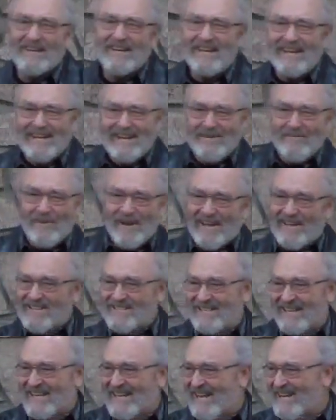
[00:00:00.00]
that in any way
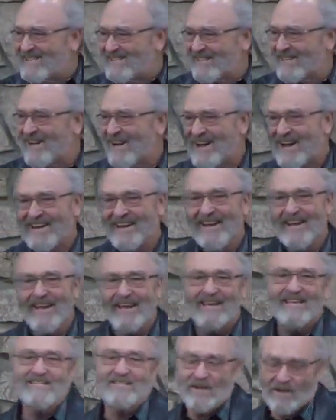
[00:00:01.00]
is against God,
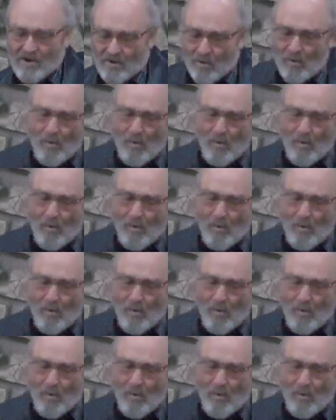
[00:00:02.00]
he's going